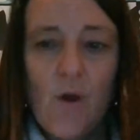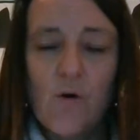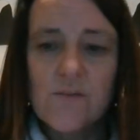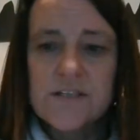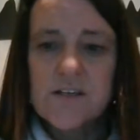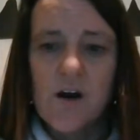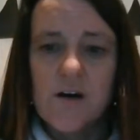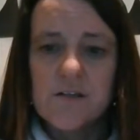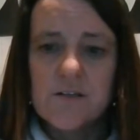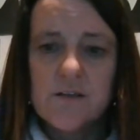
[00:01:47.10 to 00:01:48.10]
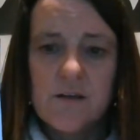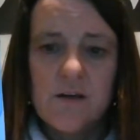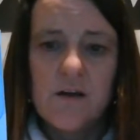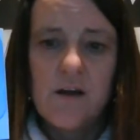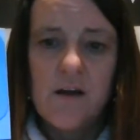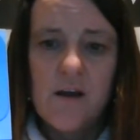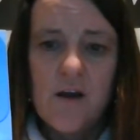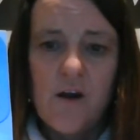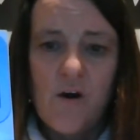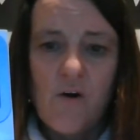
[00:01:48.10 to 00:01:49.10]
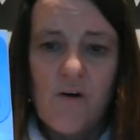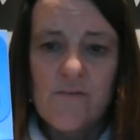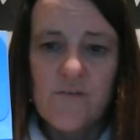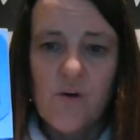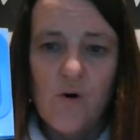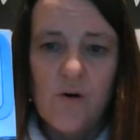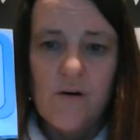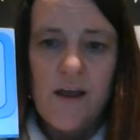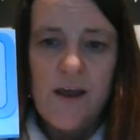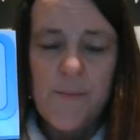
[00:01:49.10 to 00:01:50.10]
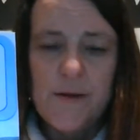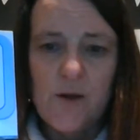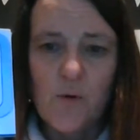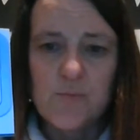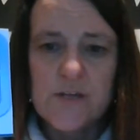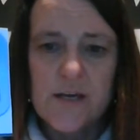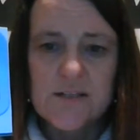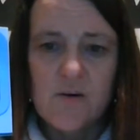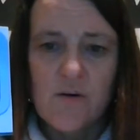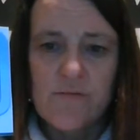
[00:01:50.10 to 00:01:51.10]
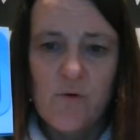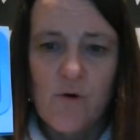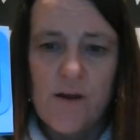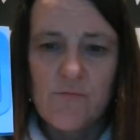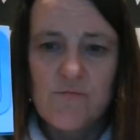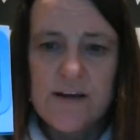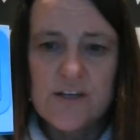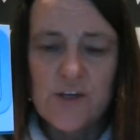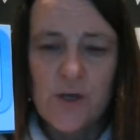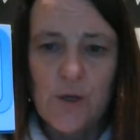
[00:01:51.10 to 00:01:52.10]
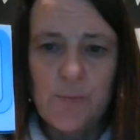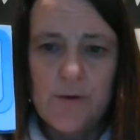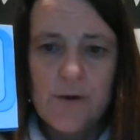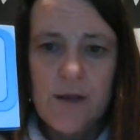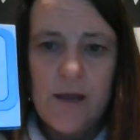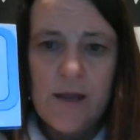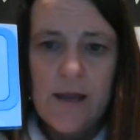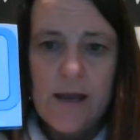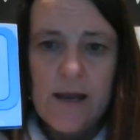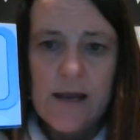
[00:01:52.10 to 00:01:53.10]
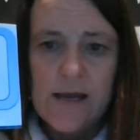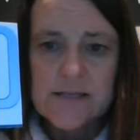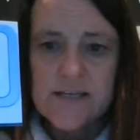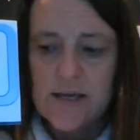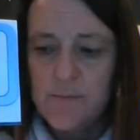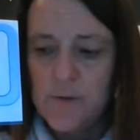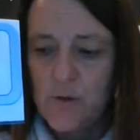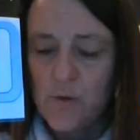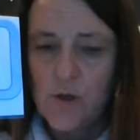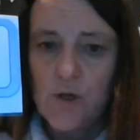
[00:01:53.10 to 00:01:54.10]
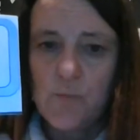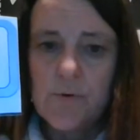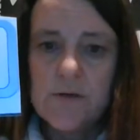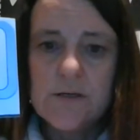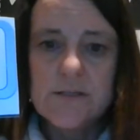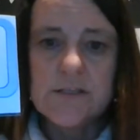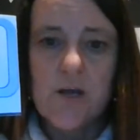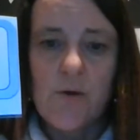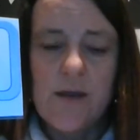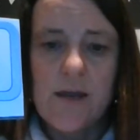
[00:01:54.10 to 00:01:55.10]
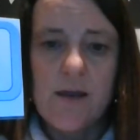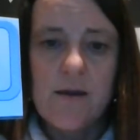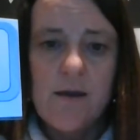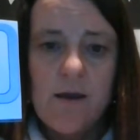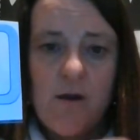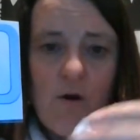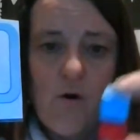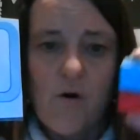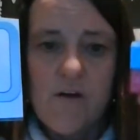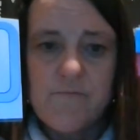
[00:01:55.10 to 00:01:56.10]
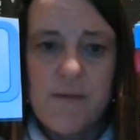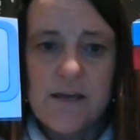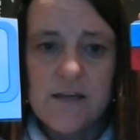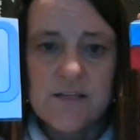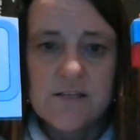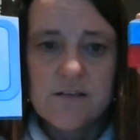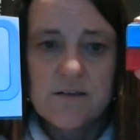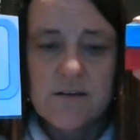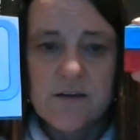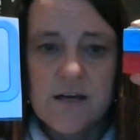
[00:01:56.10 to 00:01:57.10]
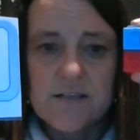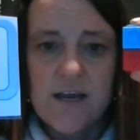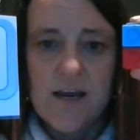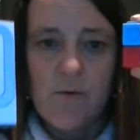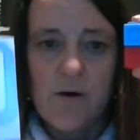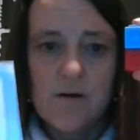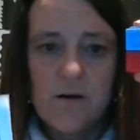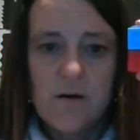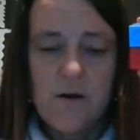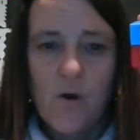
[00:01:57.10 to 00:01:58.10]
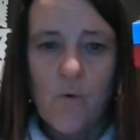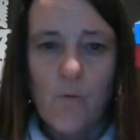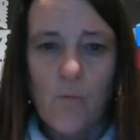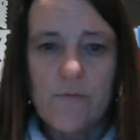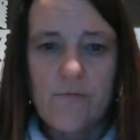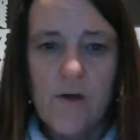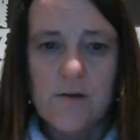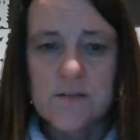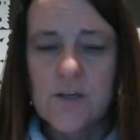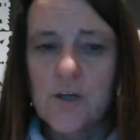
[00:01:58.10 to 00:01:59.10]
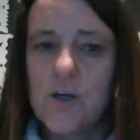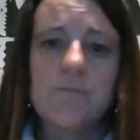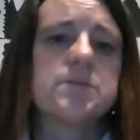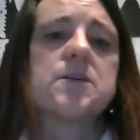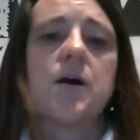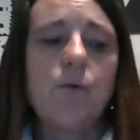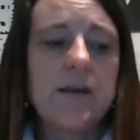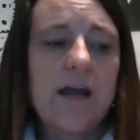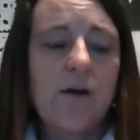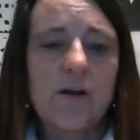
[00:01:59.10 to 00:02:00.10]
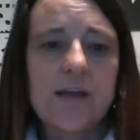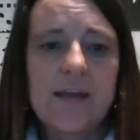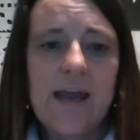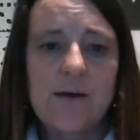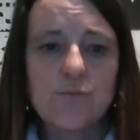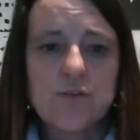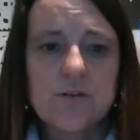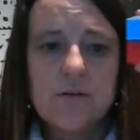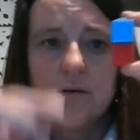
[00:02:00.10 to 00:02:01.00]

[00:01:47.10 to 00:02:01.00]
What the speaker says: on this card, I've got how many objects? I've got a red cube and a blue cube. So here I've made a tower with those cubes, and we're now going to count